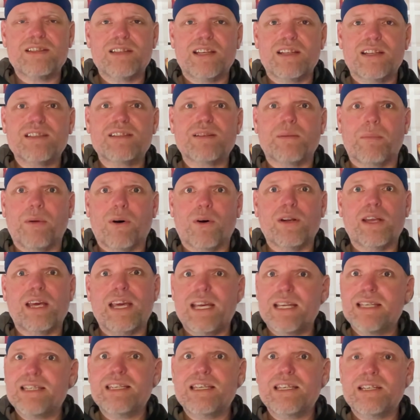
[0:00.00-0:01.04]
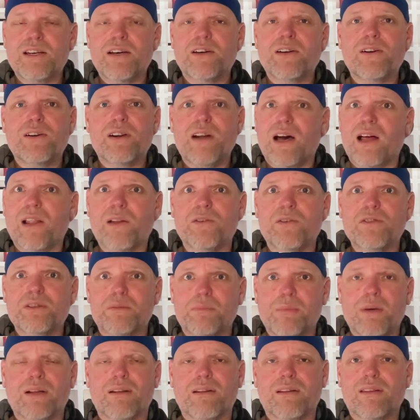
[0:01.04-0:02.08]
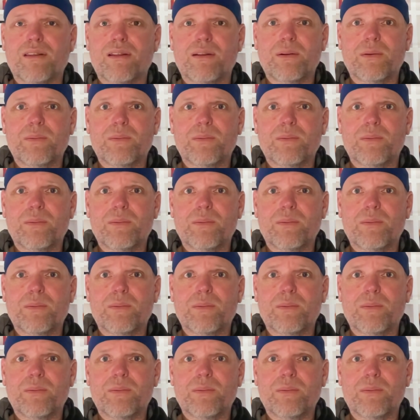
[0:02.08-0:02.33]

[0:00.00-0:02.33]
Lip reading: it's about $1,800 a month